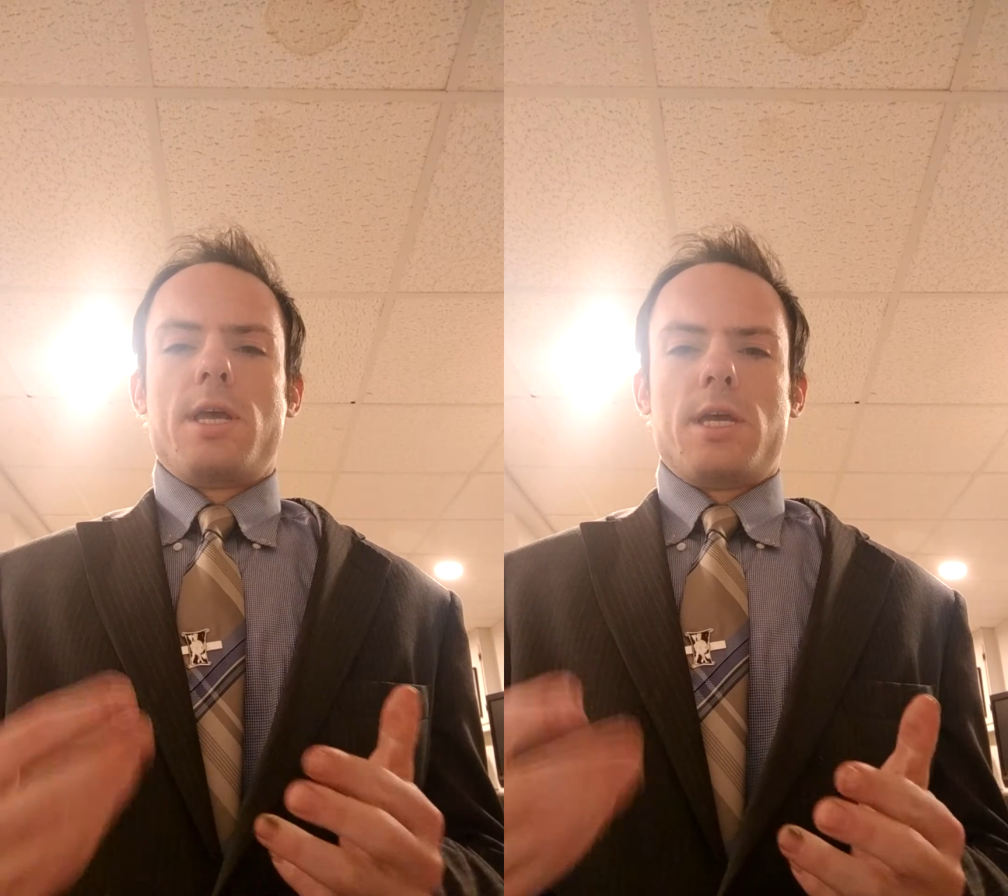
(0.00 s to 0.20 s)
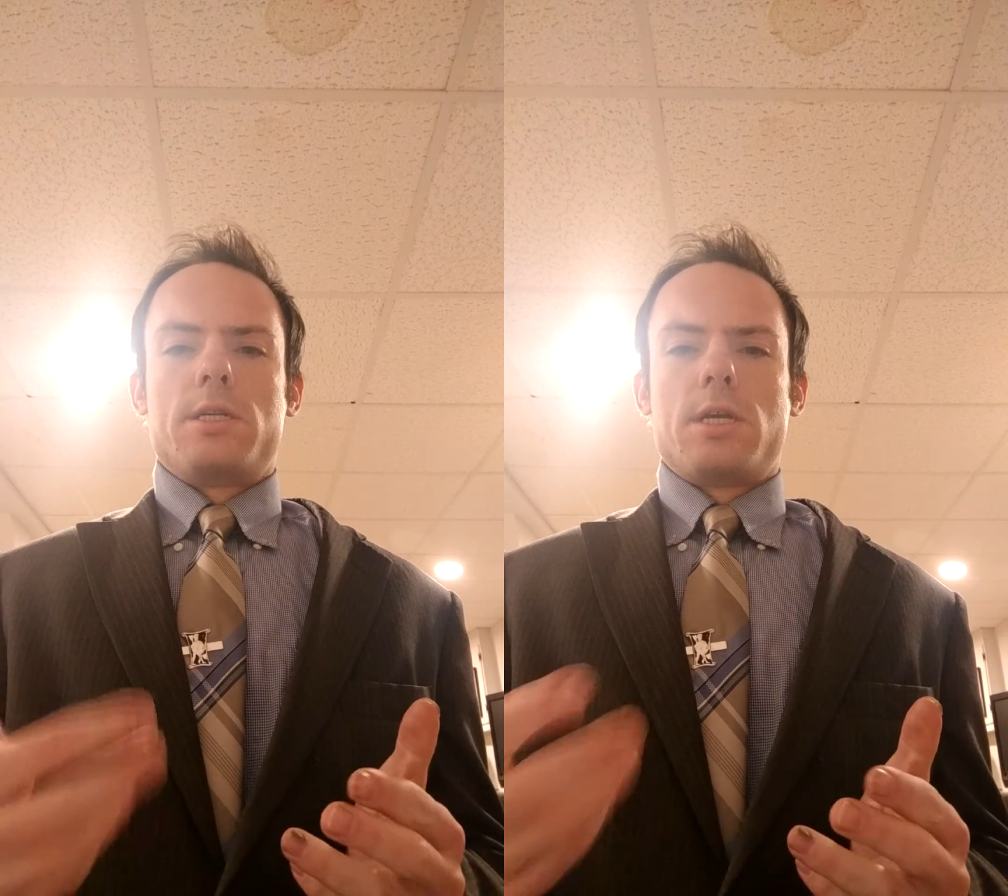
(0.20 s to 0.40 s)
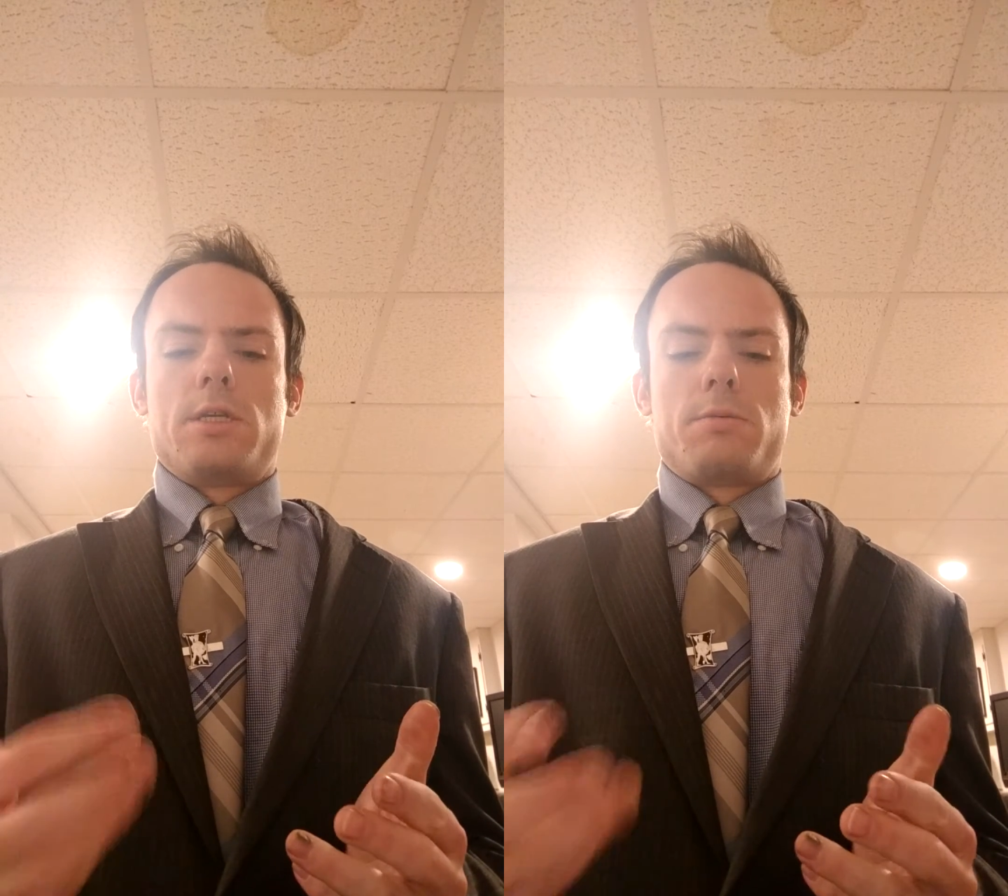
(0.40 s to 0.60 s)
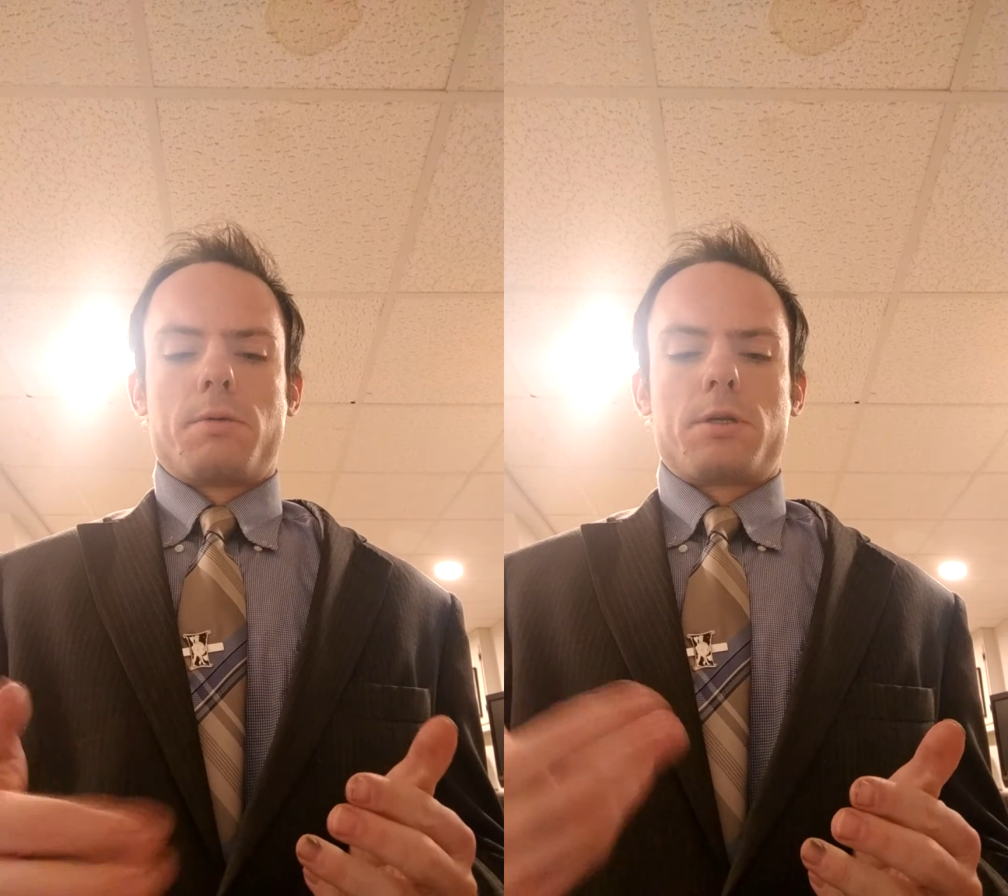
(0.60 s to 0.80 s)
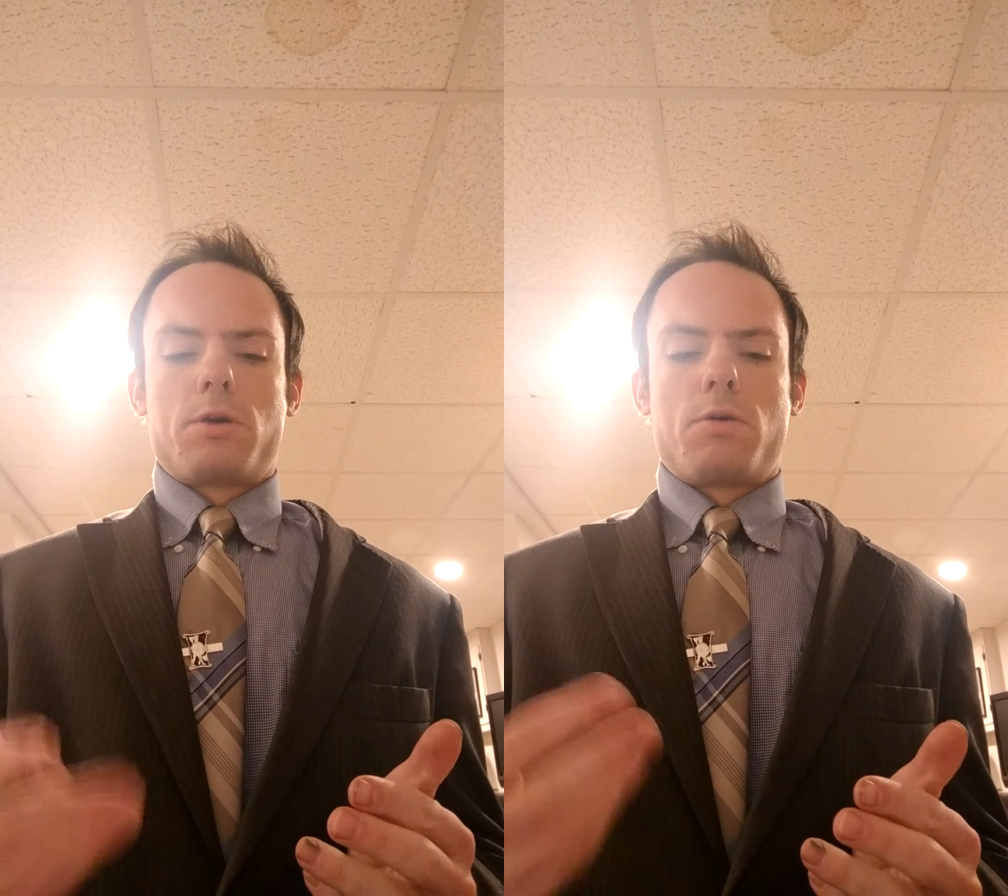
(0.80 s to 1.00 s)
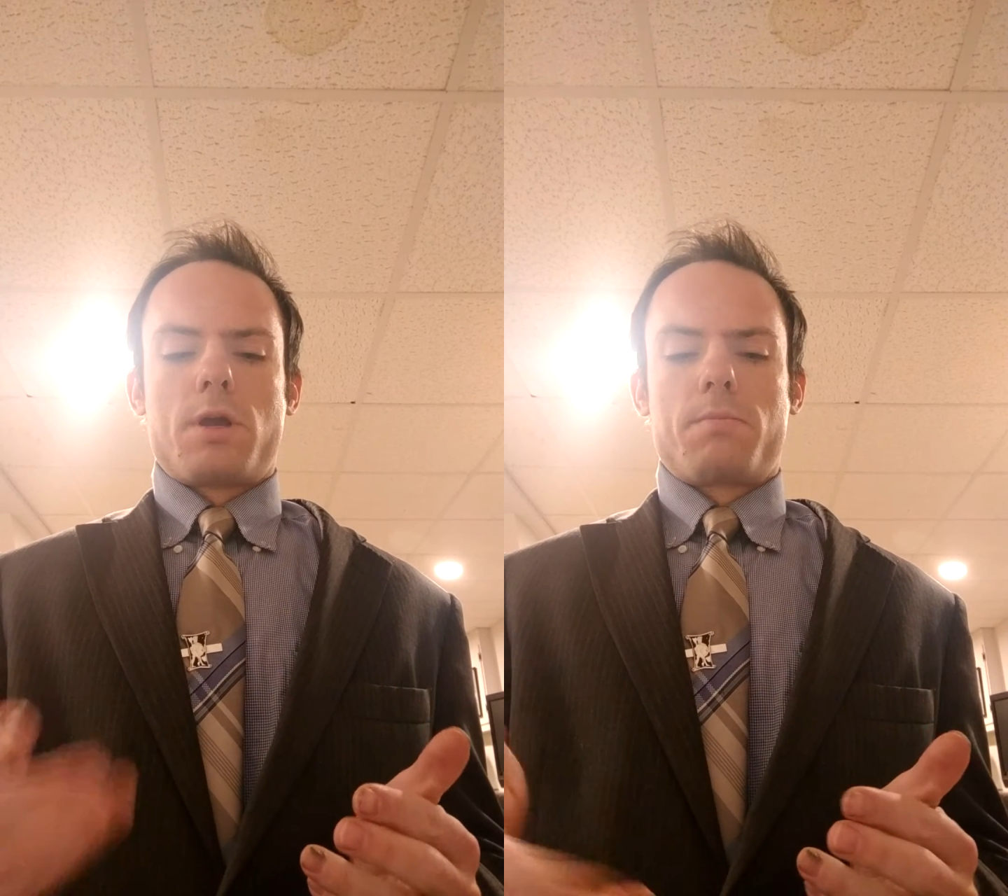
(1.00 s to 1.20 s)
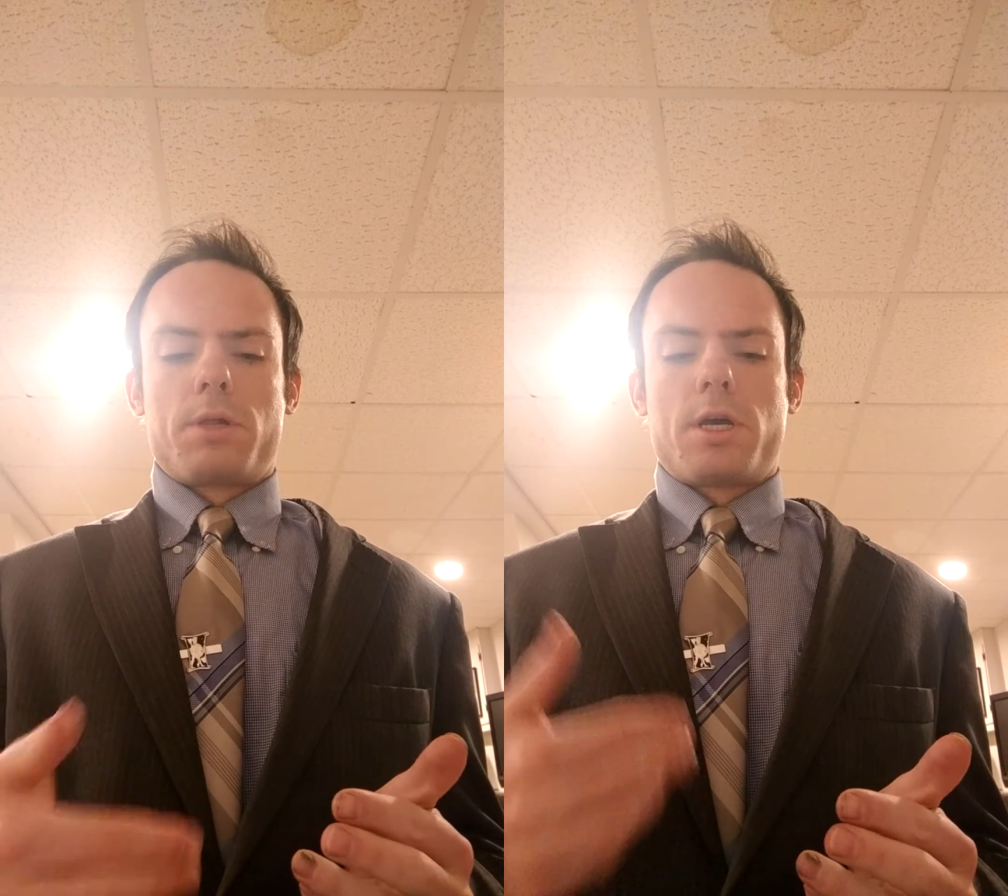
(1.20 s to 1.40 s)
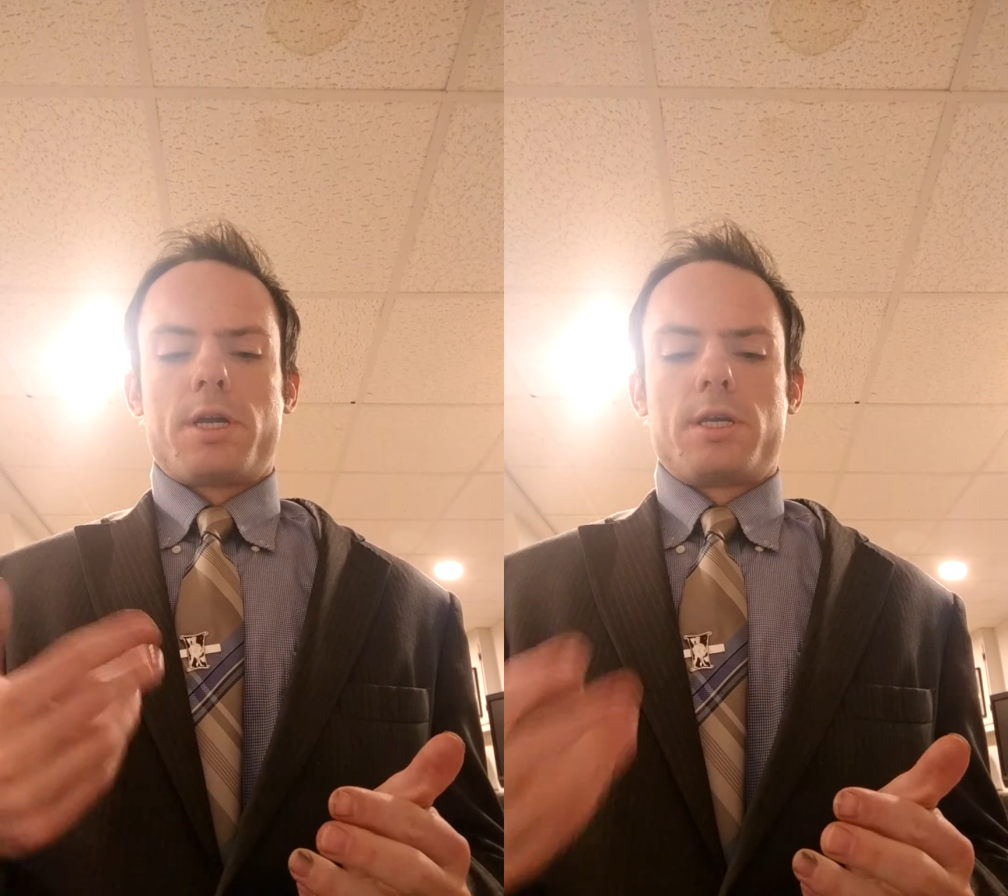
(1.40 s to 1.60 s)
his atoning blood